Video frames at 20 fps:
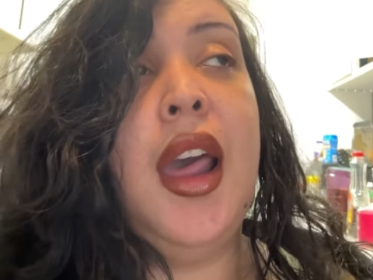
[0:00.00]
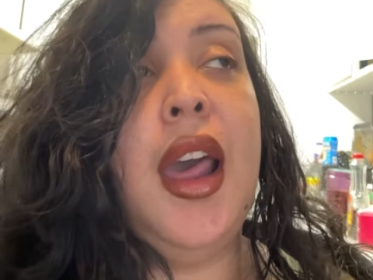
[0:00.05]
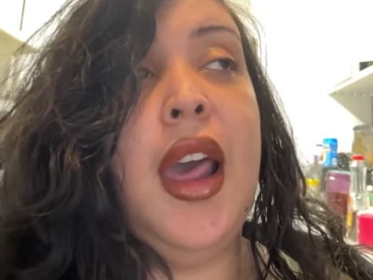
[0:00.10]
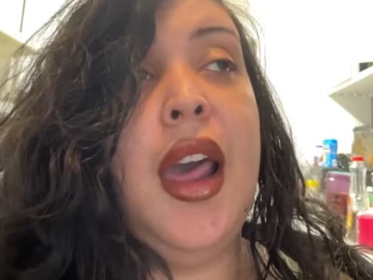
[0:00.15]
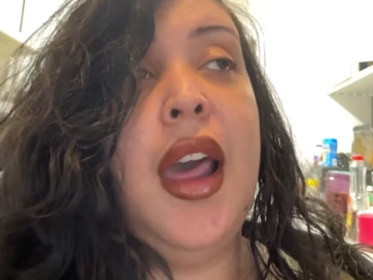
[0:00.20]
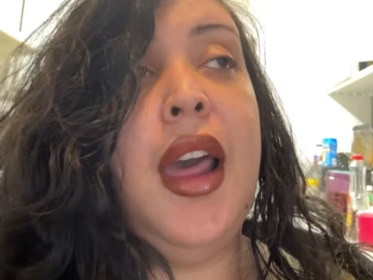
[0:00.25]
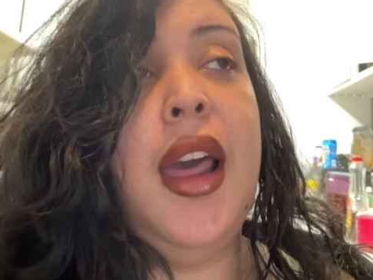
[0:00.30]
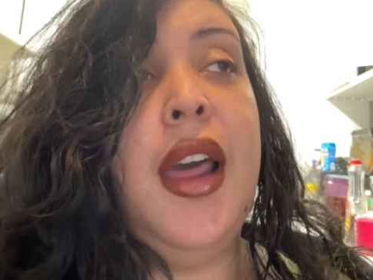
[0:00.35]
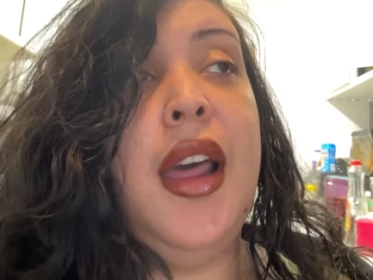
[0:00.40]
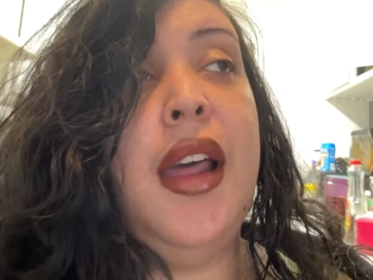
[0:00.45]

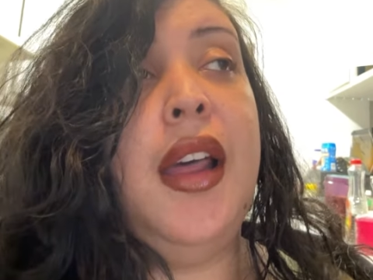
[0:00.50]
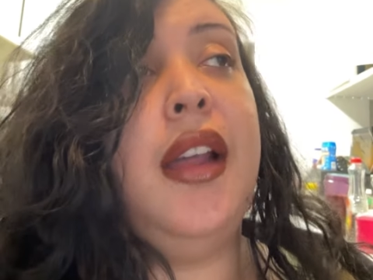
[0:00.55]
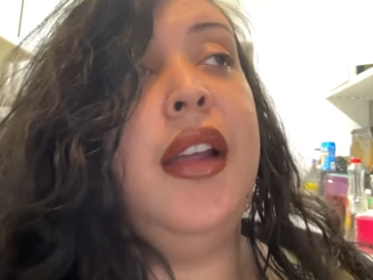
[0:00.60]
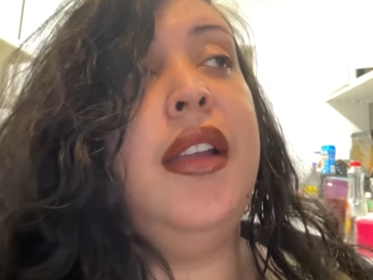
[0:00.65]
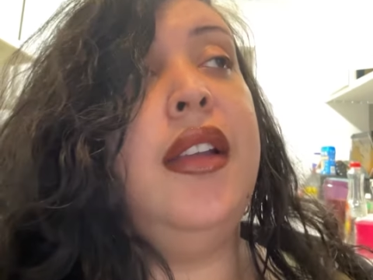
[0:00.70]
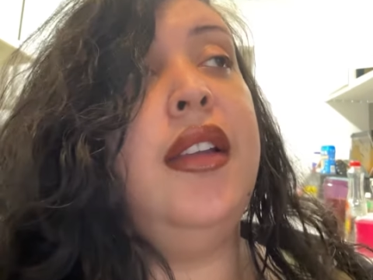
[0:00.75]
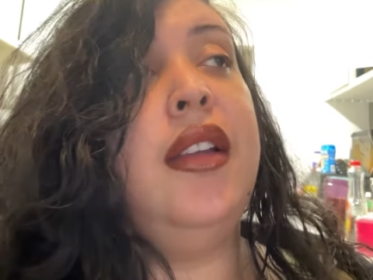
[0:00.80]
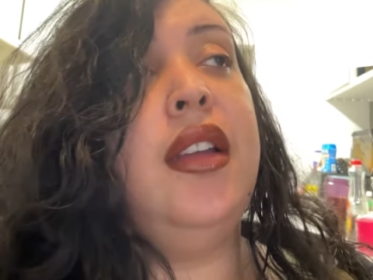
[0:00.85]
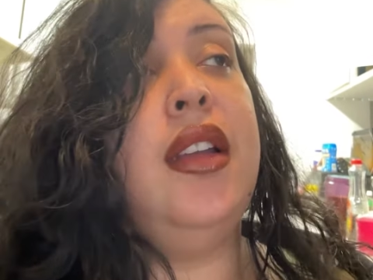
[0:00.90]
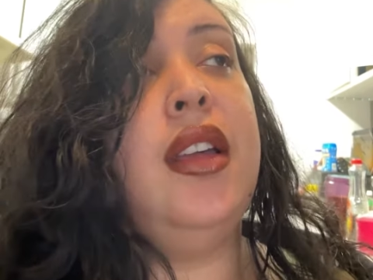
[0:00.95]

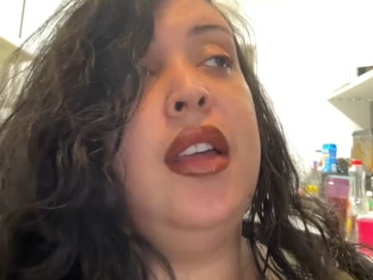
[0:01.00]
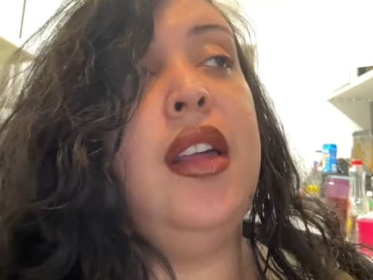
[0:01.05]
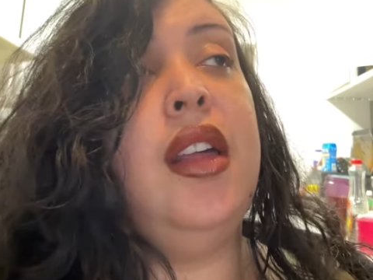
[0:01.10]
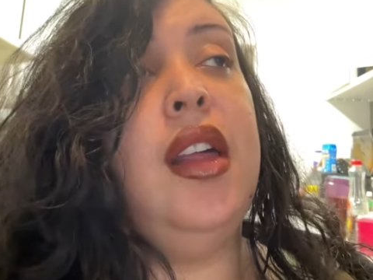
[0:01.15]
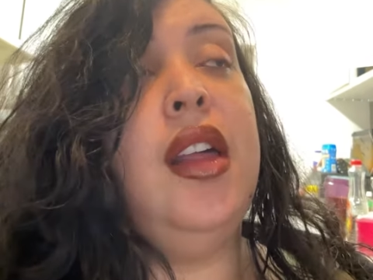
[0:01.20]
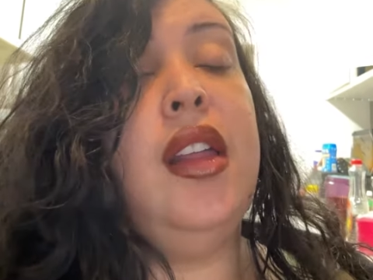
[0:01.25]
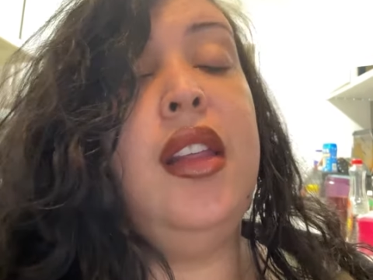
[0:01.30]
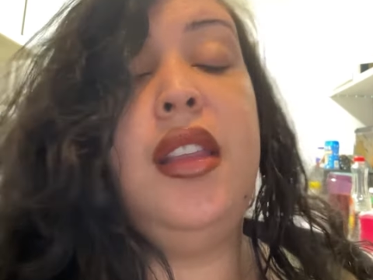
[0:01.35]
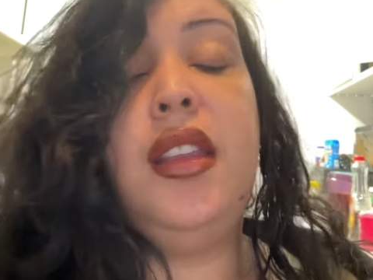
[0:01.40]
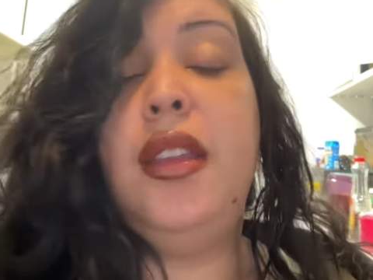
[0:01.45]
and
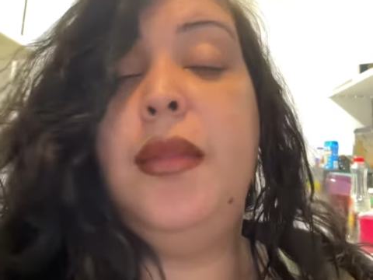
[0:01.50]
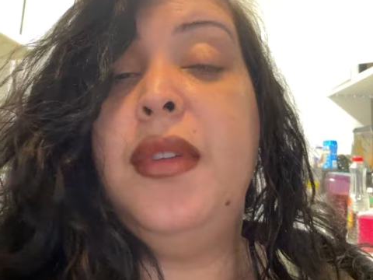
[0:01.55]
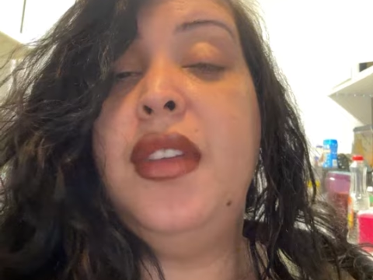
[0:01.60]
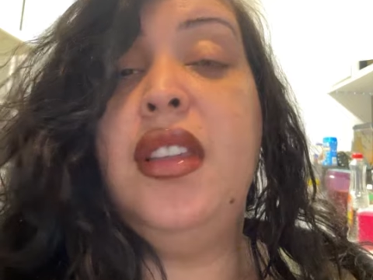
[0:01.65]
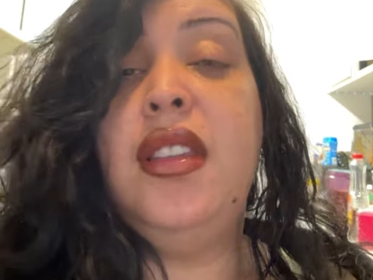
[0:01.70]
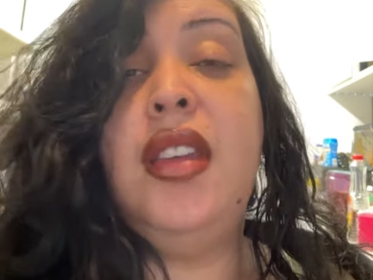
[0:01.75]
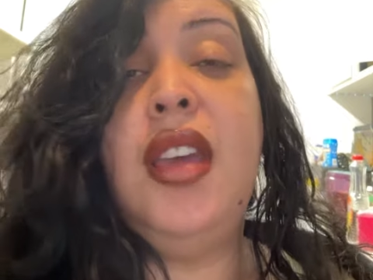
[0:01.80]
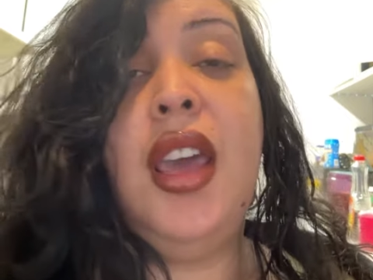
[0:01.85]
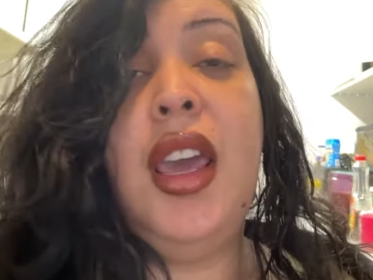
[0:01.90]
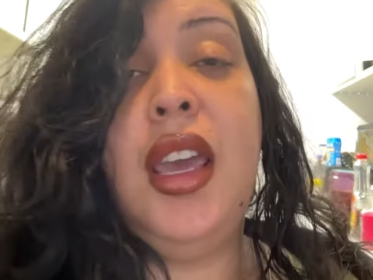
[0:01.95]
it's
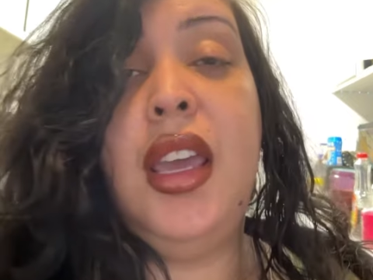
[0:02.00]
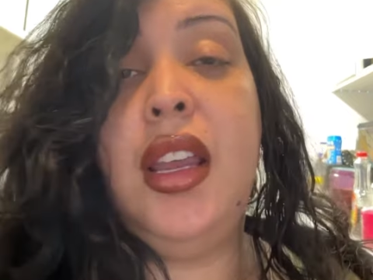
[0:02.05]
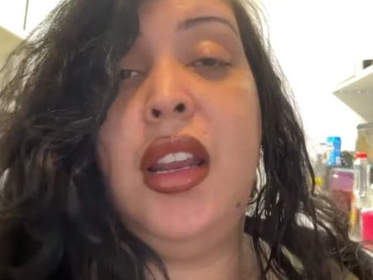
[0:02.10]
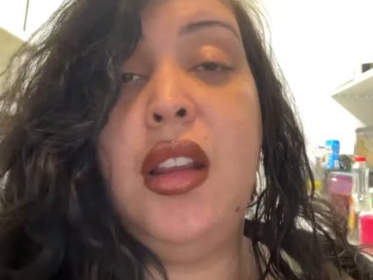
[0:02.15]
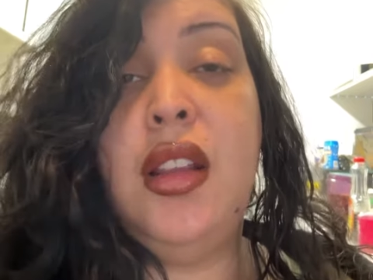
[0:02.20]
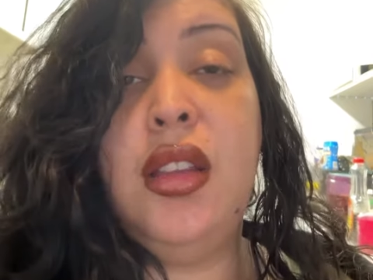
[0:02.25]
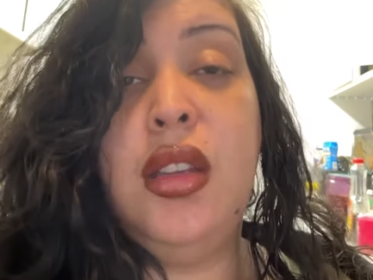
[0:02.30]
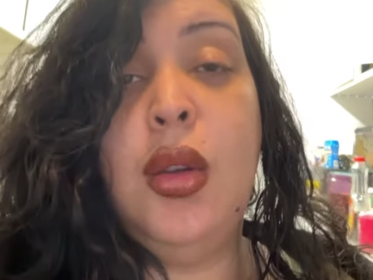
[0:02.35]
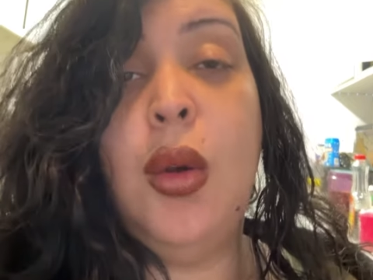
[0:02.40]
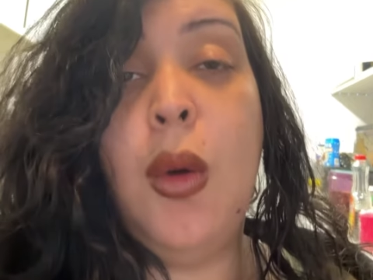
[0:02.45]
been
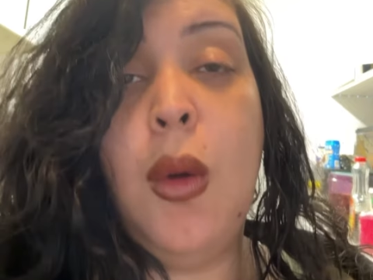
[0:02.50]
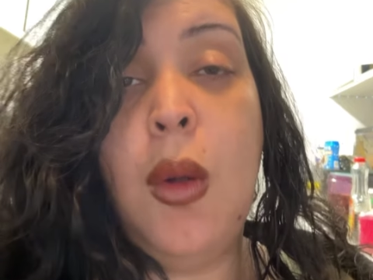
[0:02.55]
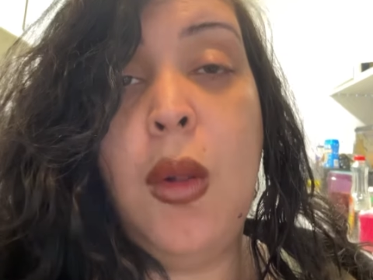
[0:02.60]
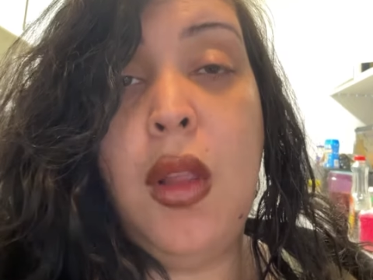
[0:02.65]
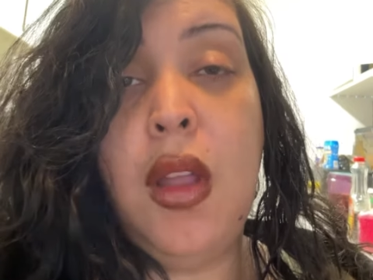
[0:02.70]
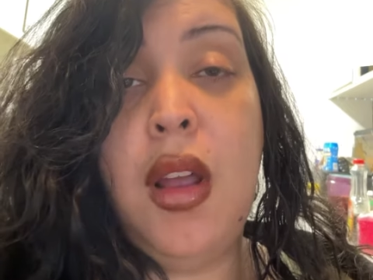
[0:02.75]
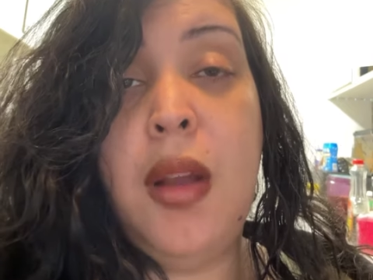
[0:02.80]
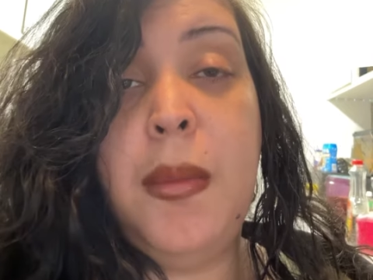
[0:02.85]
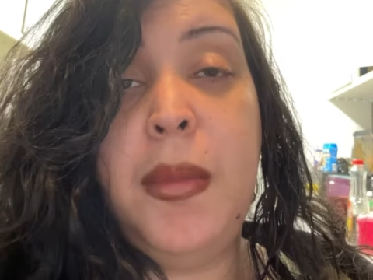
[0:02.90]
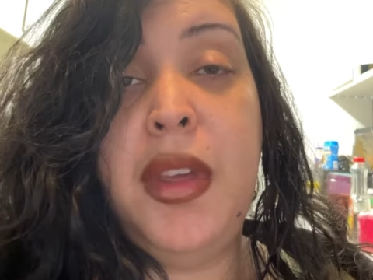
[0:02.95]
taking the
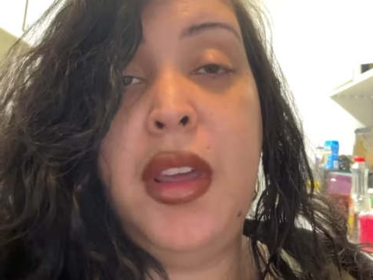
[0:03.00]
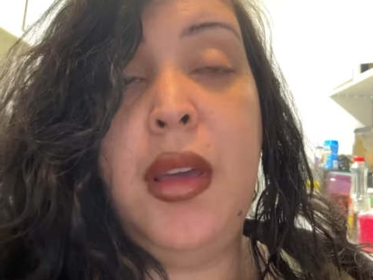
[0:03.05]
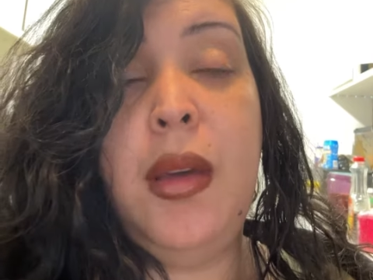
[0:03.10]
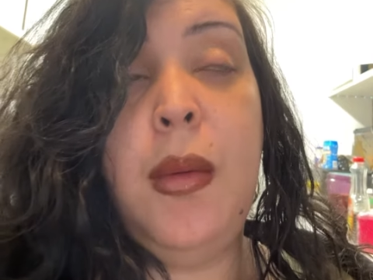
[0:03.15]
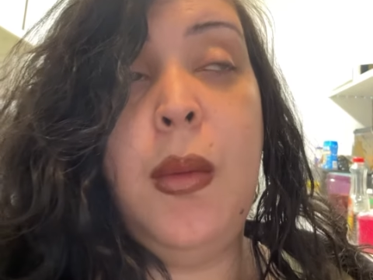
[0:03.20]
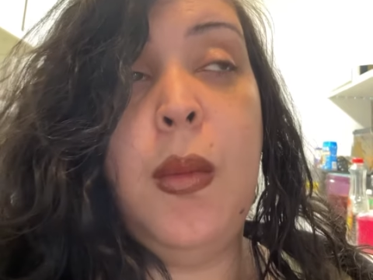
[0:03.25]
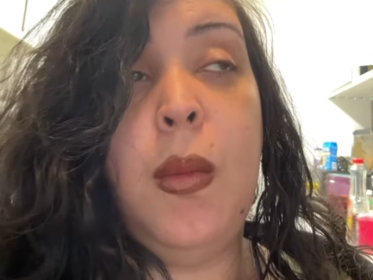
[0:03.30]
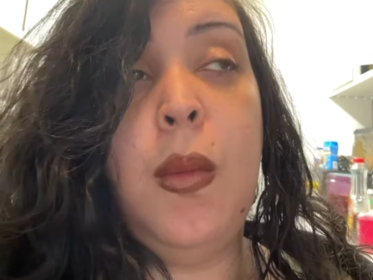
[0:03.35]
toll on me